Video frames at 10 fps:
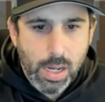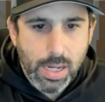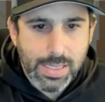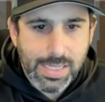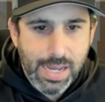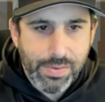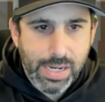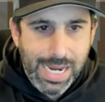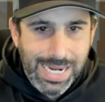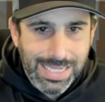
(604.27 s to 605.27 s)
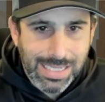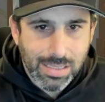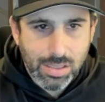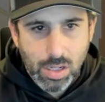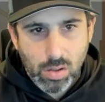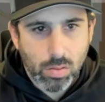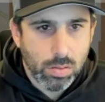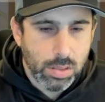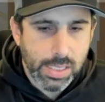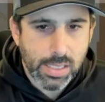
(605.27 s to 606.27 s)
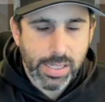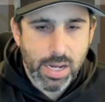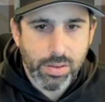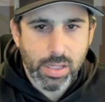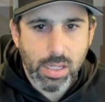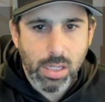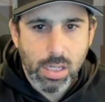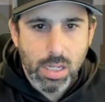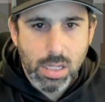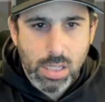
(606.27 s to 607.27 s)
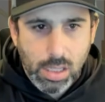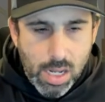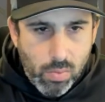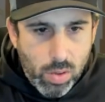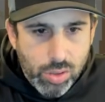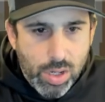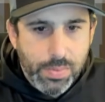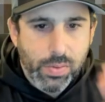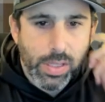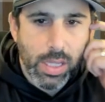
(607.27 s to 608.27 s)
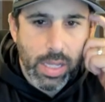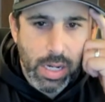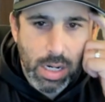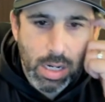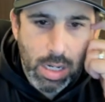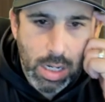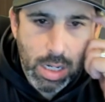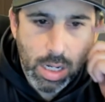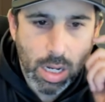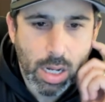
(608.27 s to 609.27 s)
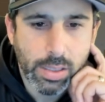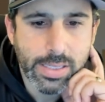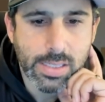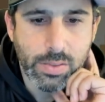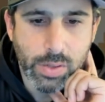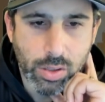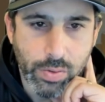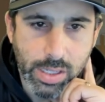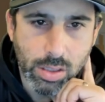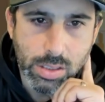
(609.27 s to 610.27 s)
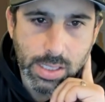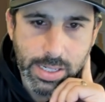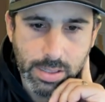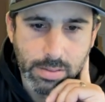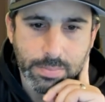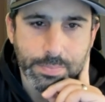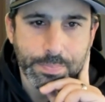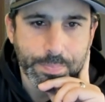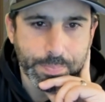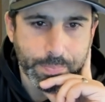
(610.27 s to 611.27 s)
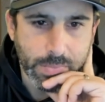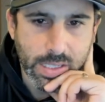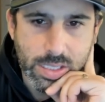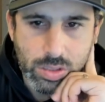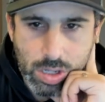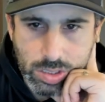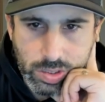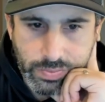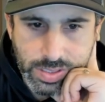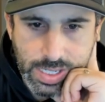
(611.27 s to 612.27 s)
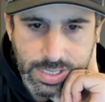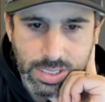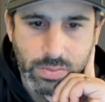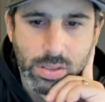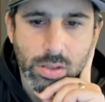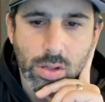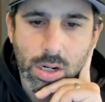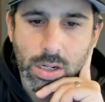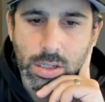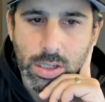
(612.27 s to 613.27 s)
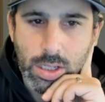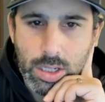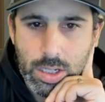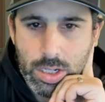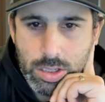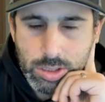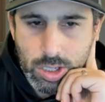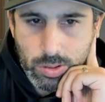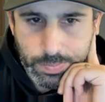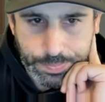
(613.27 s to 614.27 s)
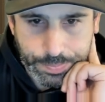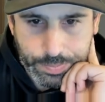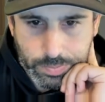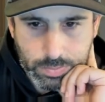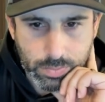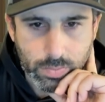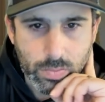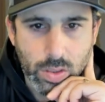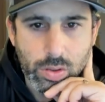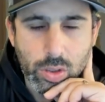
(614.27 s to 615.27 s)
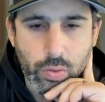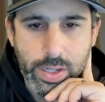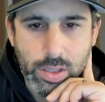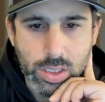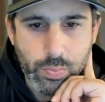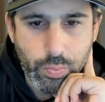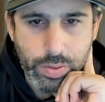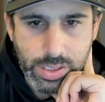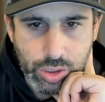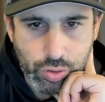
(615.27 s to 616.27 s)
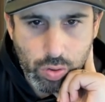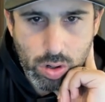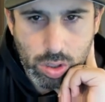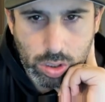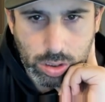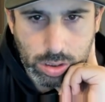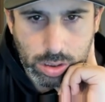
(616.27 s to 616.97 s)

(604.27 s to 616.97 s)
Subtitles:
7, 8. So decently healthy. a lot of one drops within there. Let's see what green looks like. And this will also give us an idea with Yularen. So the green looks pretty strong